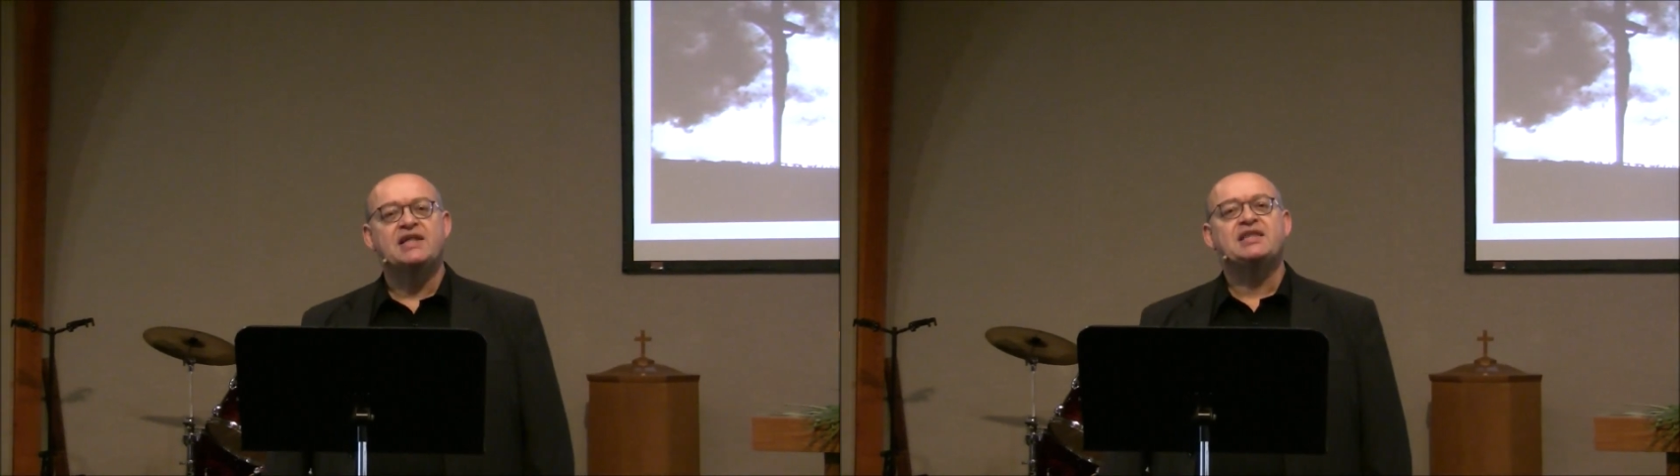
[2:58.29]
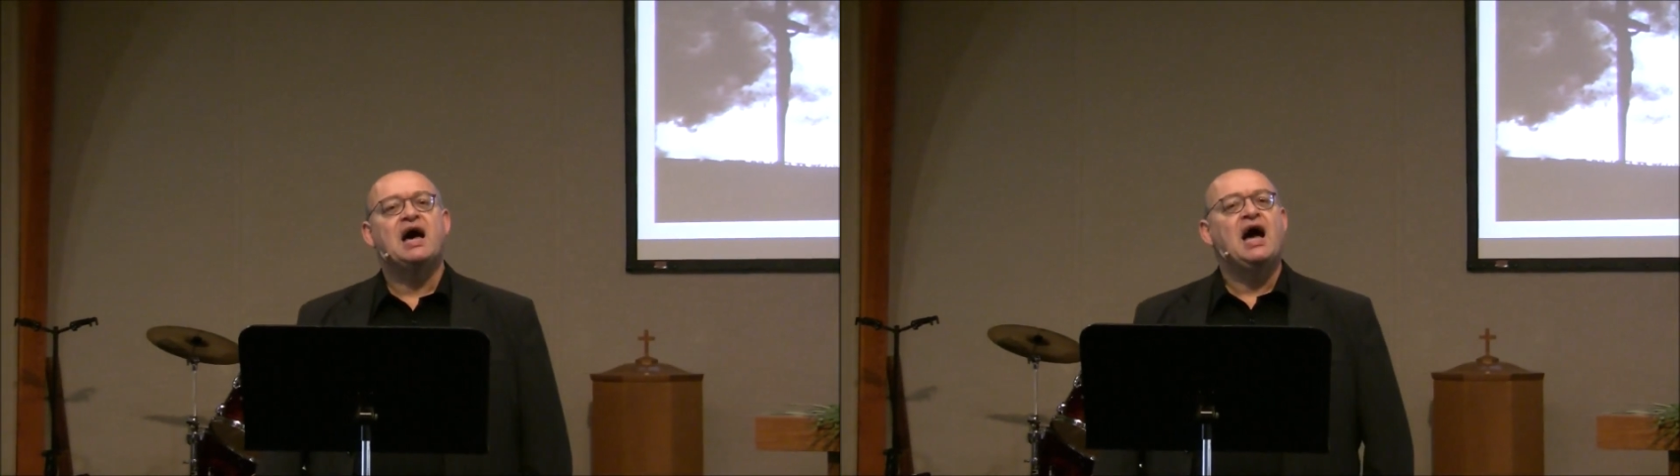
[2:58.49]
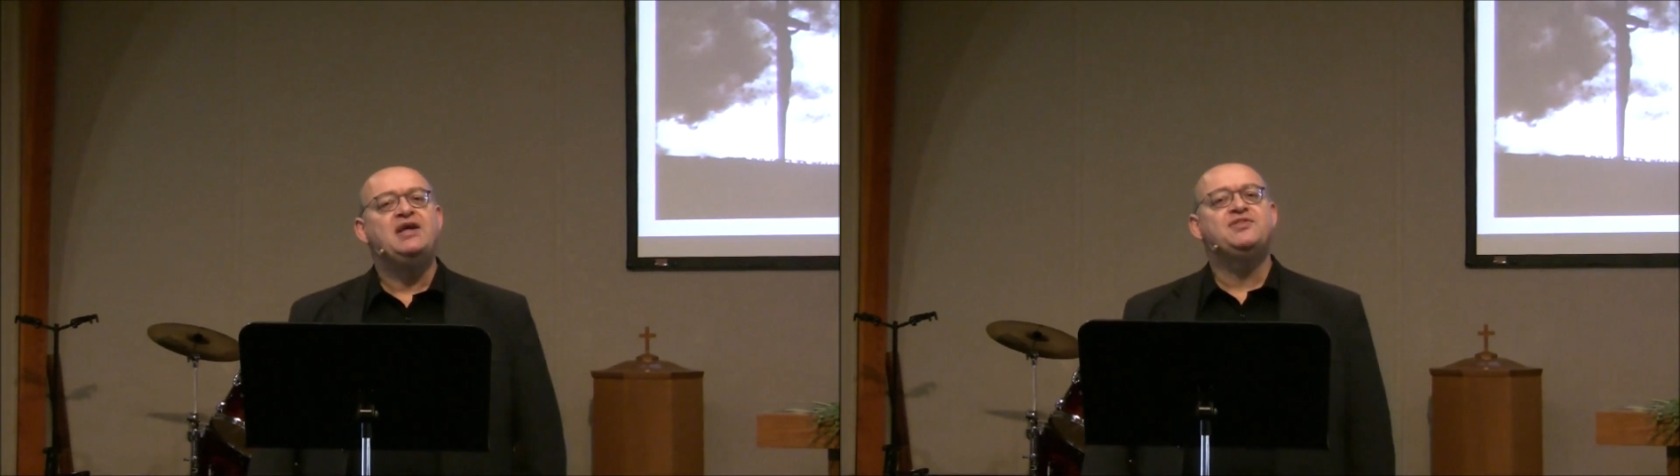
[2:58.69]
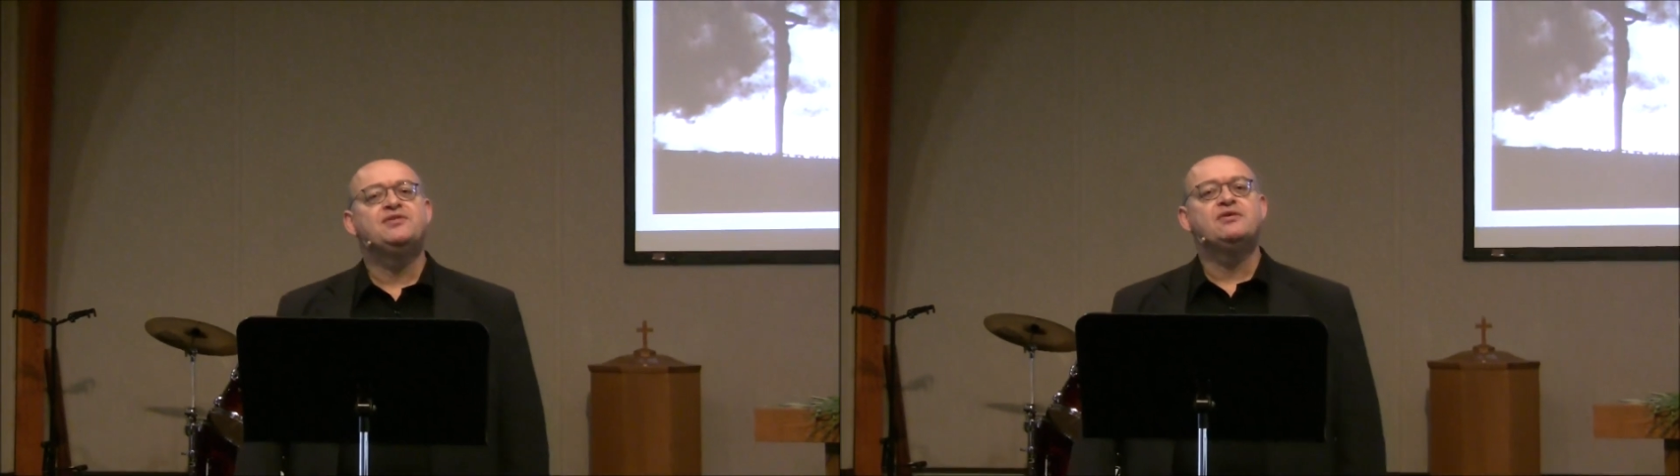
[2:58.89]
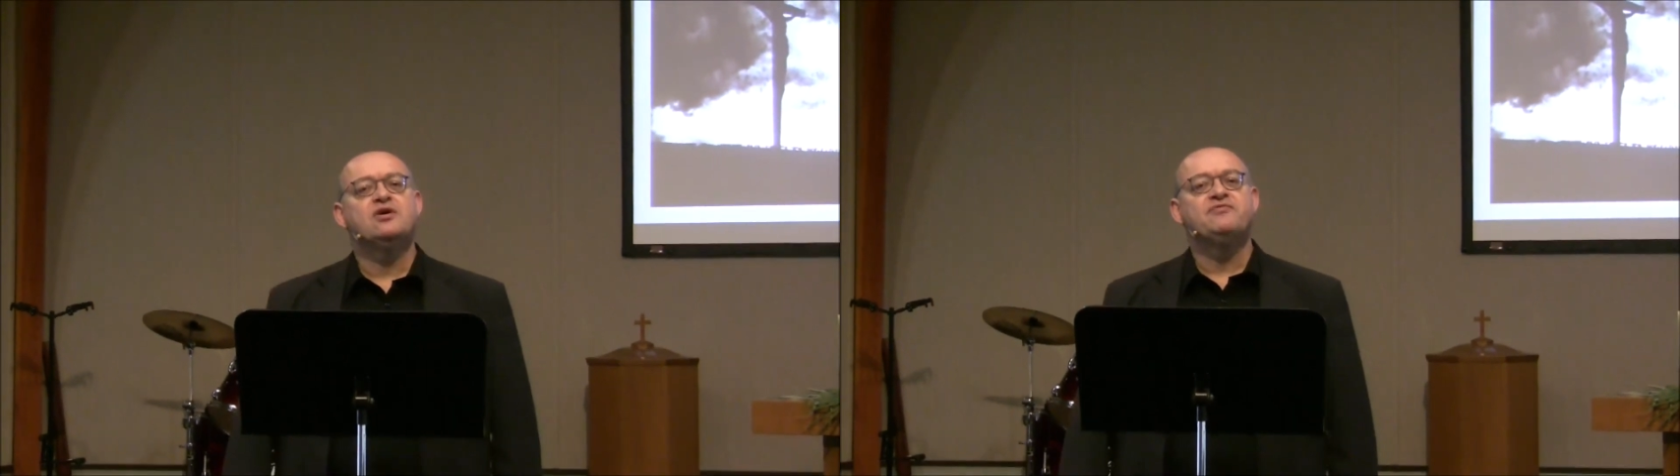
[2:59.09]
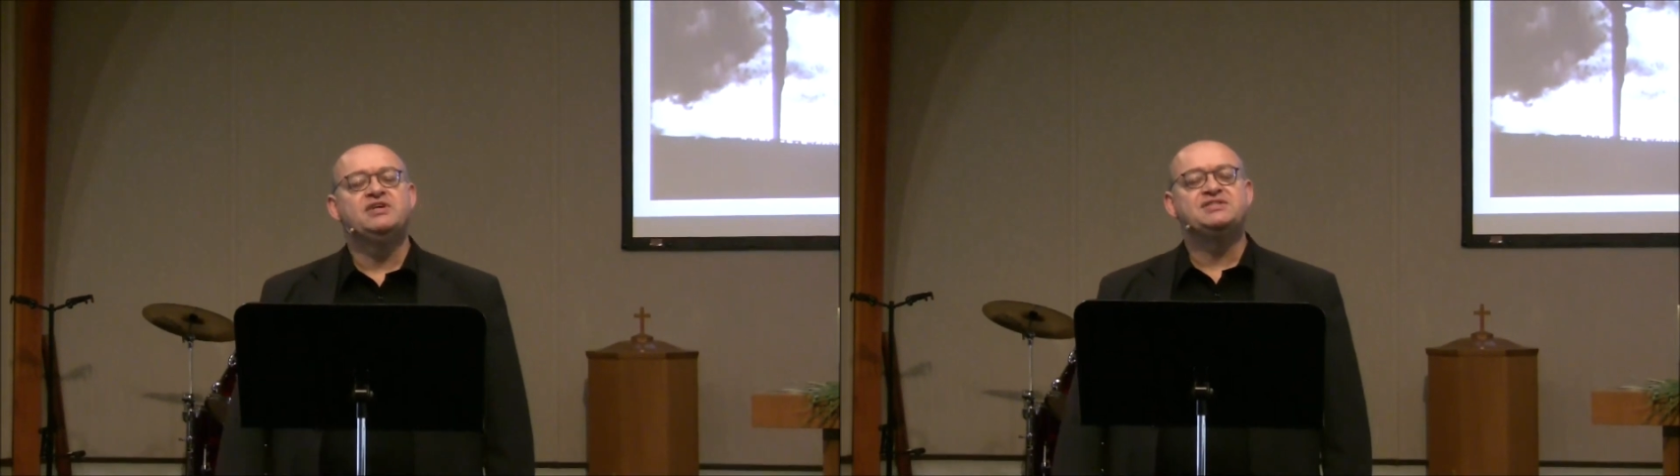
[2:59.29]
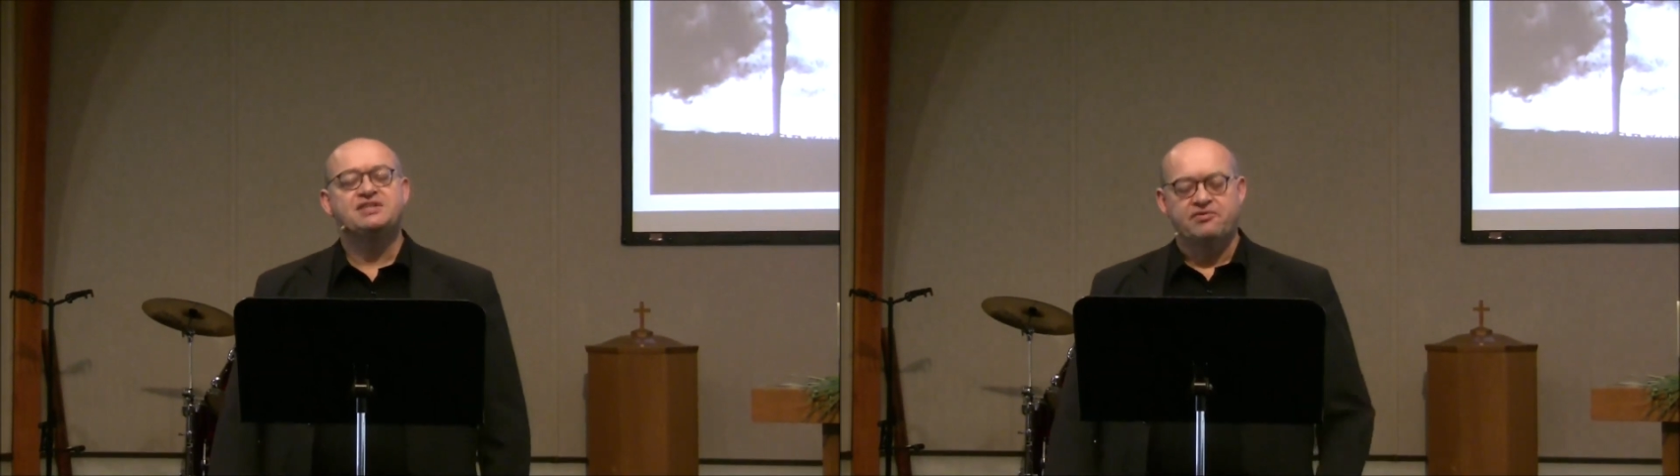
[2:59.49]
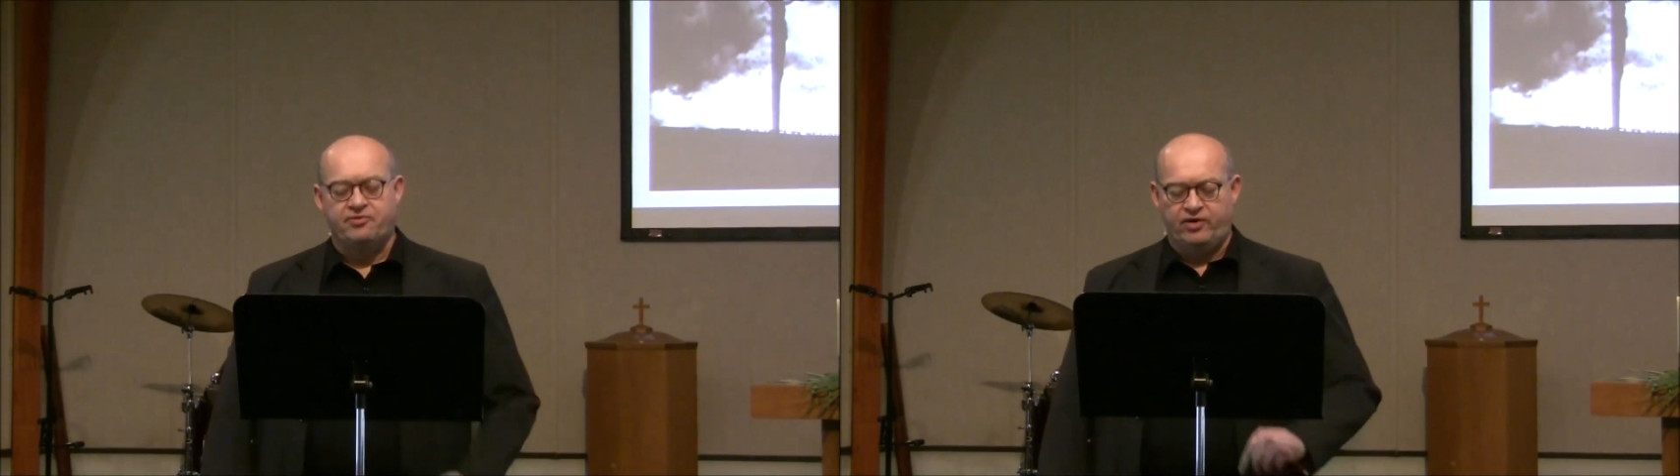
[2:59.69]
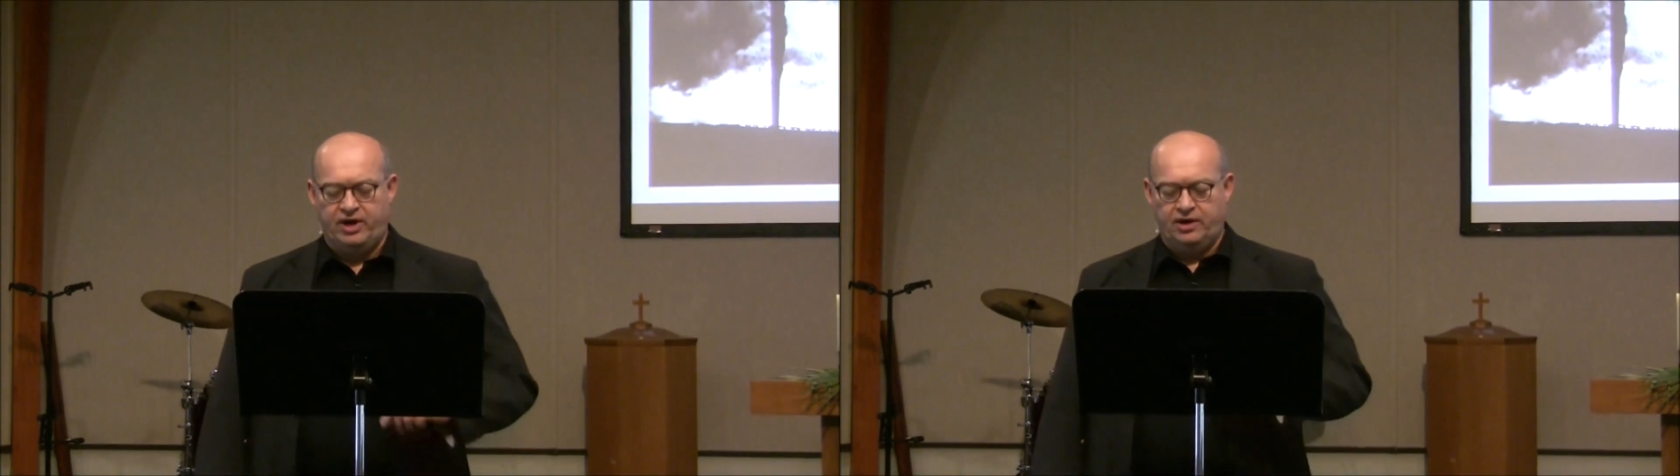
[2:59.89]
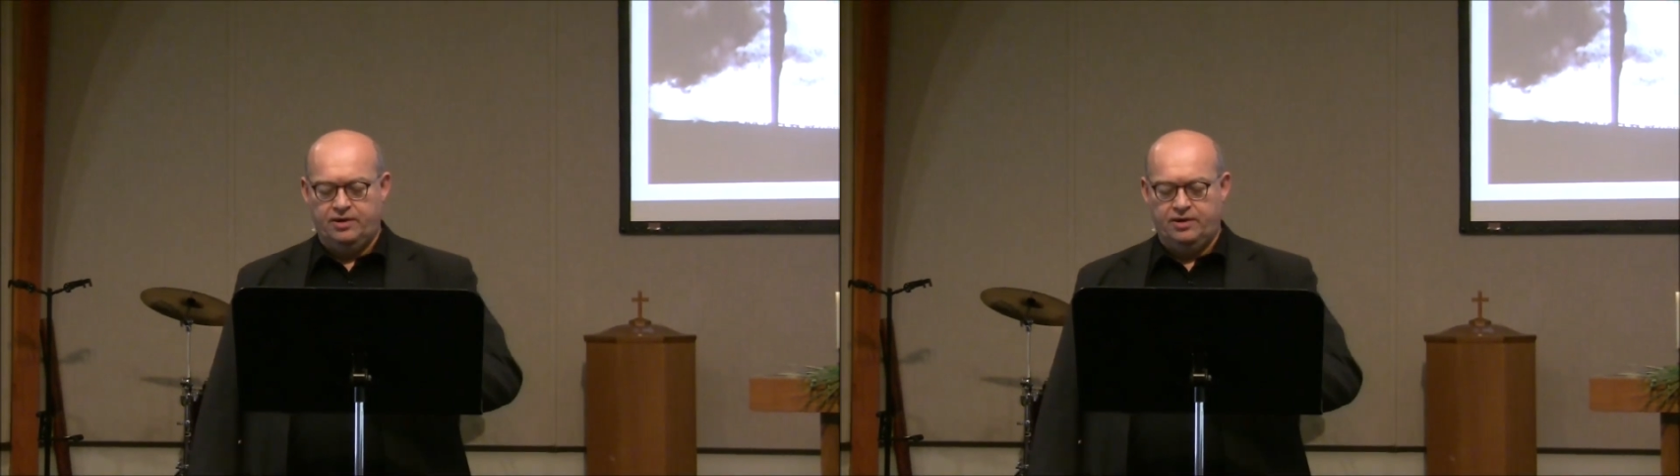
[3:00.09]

at the height of his suffering.